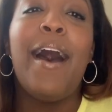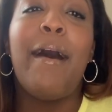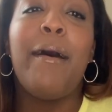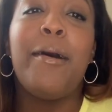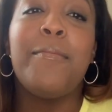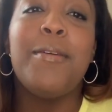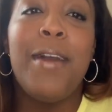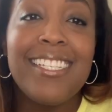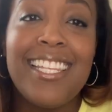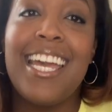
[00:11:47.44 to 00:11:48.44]
um, the
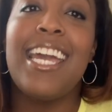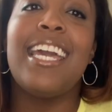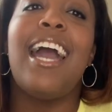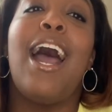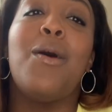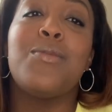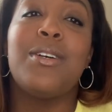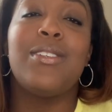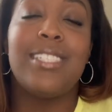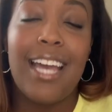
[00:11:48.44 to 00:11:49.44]
best thing I
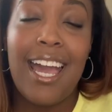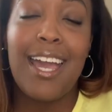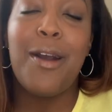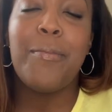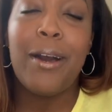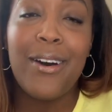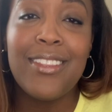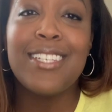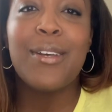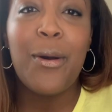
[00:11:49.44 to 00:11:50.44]
will say about
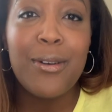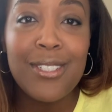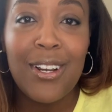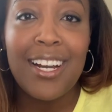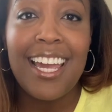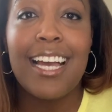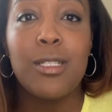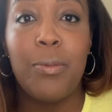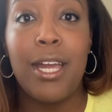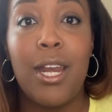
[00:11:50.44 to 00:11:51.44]
this whole journey
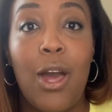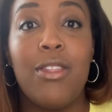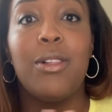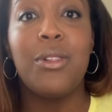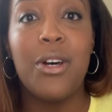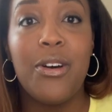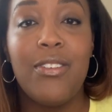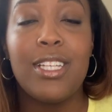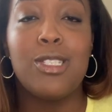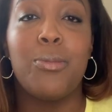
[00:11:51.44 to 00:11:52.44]
has been the love
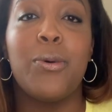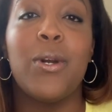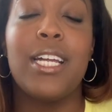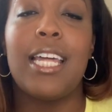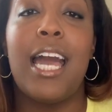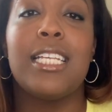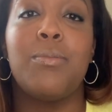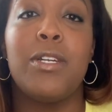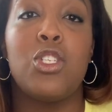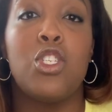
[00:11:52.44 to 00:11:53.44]
and support that has
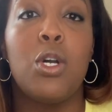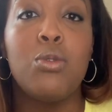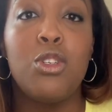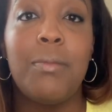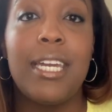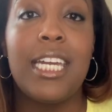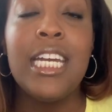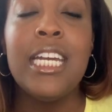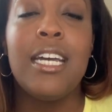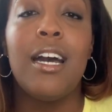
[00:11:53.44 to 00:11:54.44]
been shown to
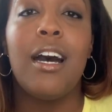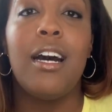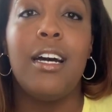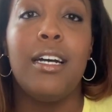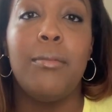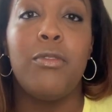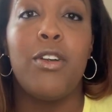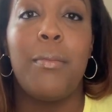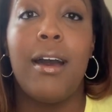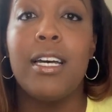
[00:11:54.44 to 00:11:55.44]
me um,
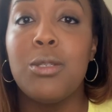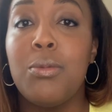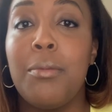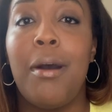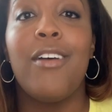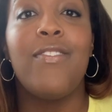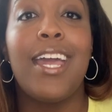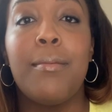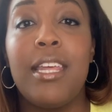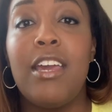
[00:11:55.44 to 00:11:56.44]
from my husband, my
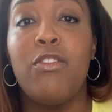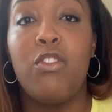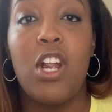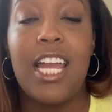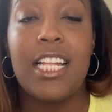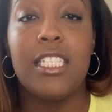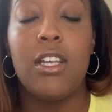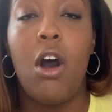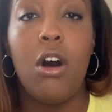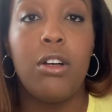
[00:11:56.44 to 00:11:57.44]
family, friends,
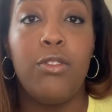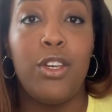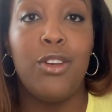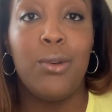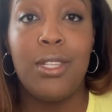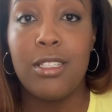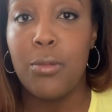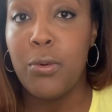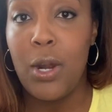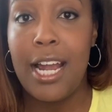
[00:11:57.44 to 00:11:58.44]
all of you. The
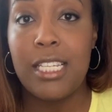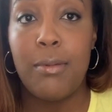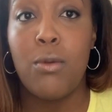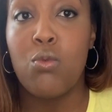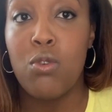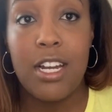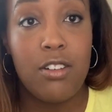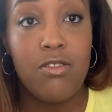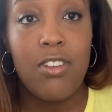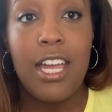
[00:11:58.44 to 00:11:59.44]
support has been
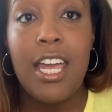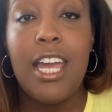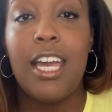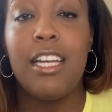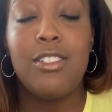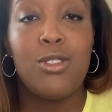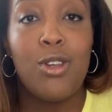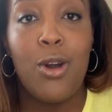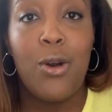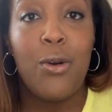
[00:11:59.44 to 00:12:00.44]
real. And
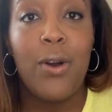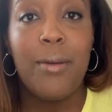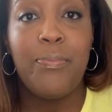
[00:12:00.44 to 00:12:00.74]
so